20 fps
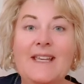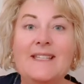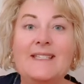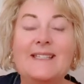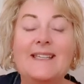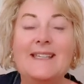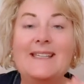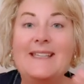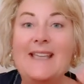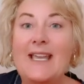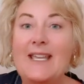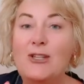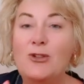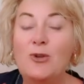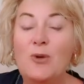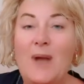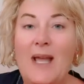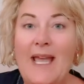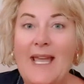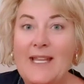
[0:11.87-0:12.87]
to get
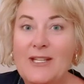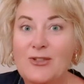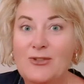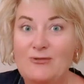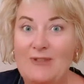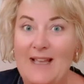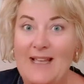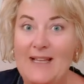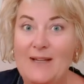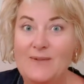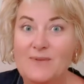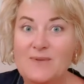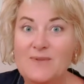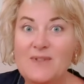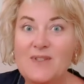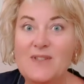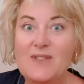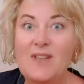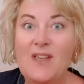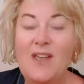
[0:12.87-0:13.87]
your head
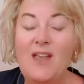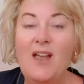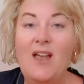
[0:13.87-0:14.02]
around.